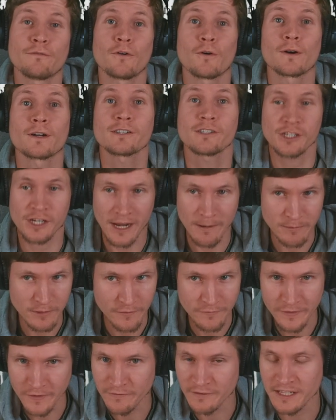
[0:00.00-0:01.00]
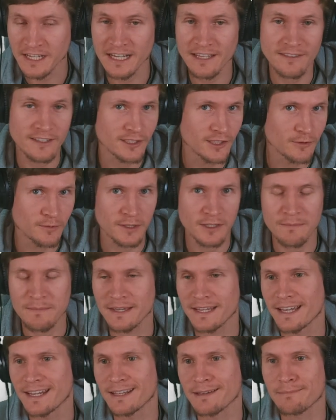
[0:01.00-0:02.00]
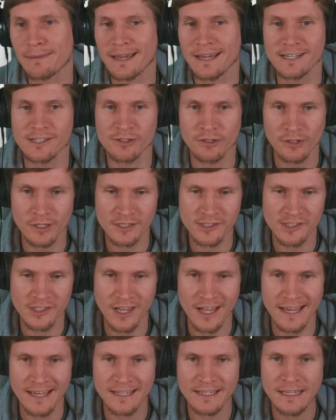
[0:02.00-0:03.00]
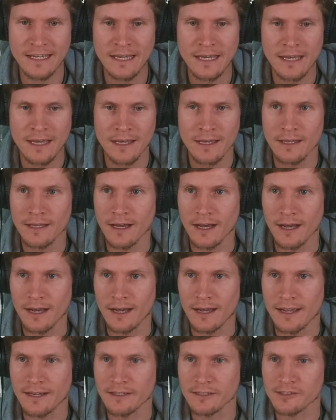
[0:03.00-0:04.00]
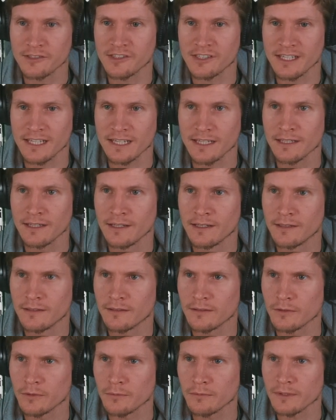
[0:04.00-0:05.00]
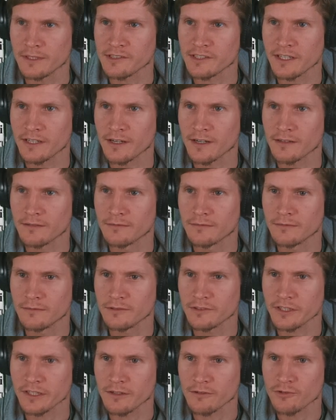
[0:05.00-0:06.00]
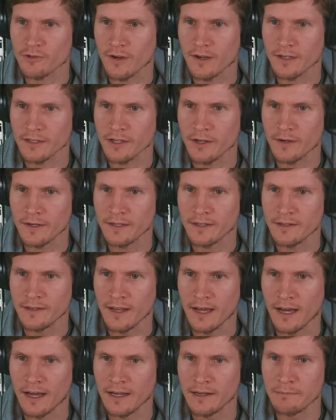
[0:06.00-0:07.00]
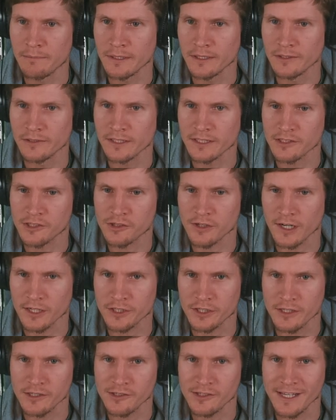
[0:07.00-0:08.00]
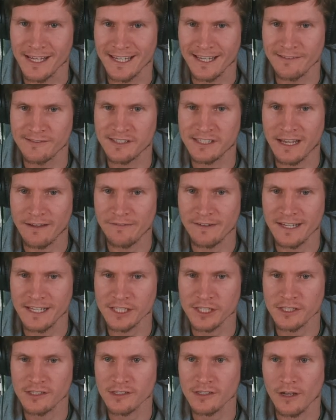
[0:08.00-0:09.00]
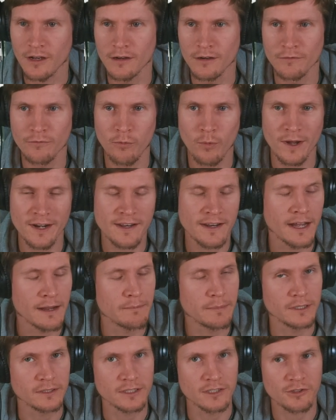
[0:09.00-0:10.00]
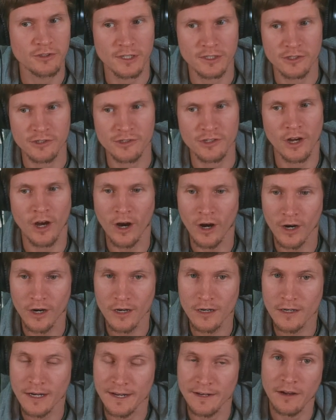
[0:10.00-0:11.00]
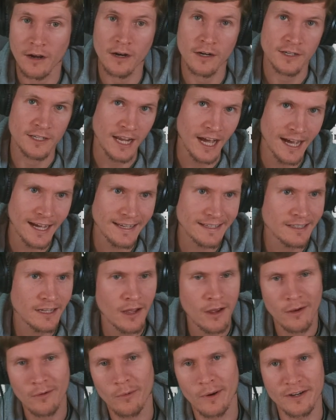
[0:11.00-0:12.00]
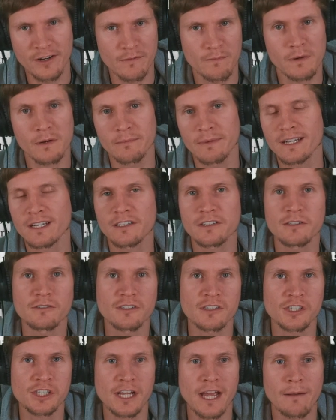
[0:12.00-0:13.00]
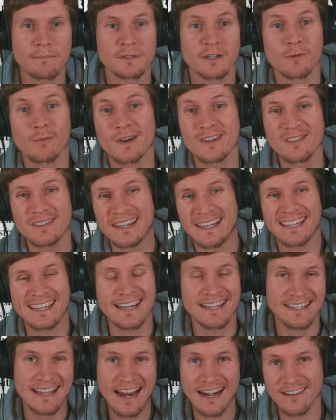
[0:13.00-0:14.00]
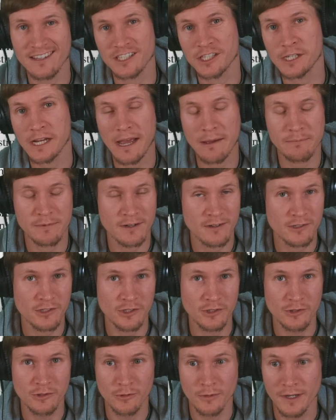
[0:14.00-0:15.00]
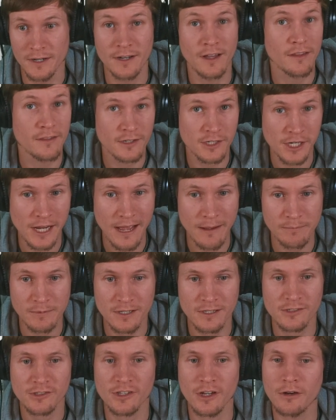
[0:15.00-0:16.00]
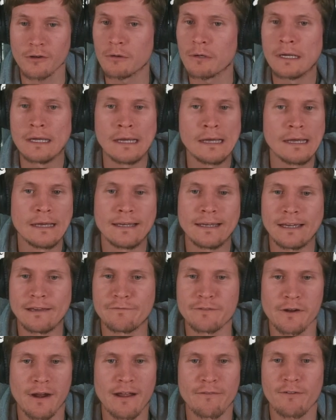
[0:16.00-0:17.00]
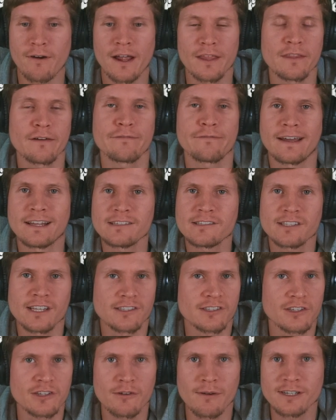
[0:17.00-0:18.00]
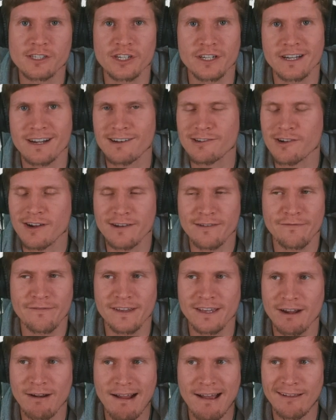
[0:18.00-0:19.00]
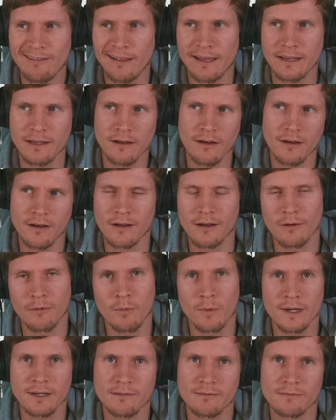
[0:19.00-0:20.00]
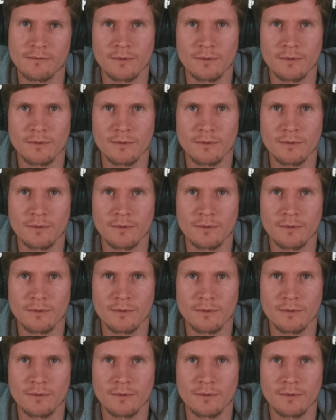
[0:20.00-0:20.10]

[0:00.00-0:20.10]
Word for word: for, chapter 15, this is what the beginning page looks like. Uh, and you'll see, oh, let's get our Let's get our drawing going. Non-building structures. It gives definitions of what non-building structures are and are not, when you're permitted to use this chapter, when you get kicked out of this chapter to another chapter. So if you're ever on the fence as a new engineer trying to figure out like, oh, what